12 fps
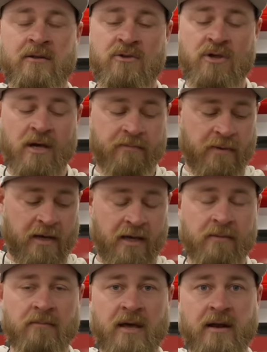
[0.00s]

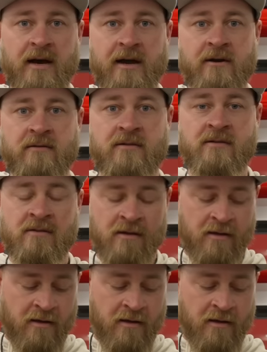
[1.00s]
chipping, mid irons.